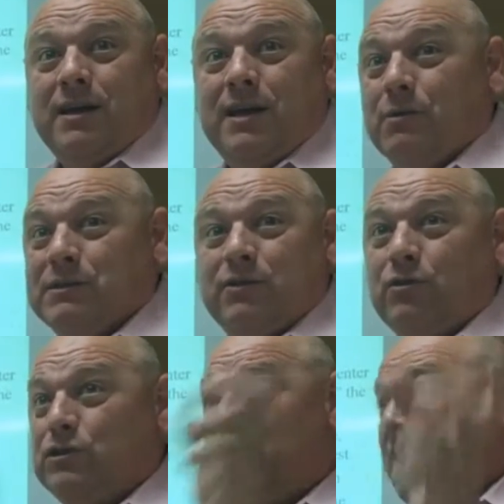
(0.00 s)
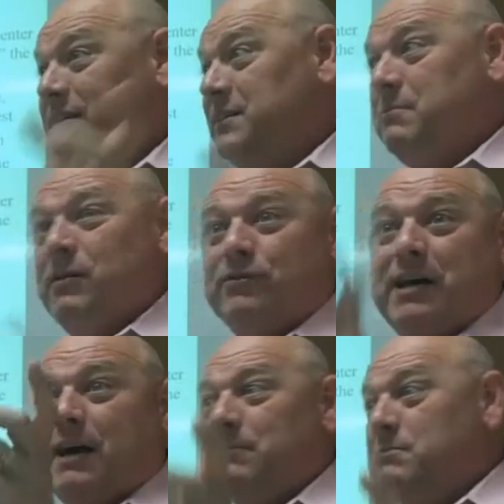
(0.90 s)
He wasn't crucified at some other
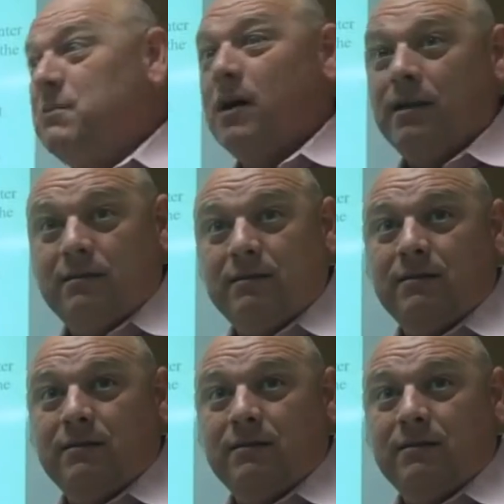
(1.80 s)
time of the month.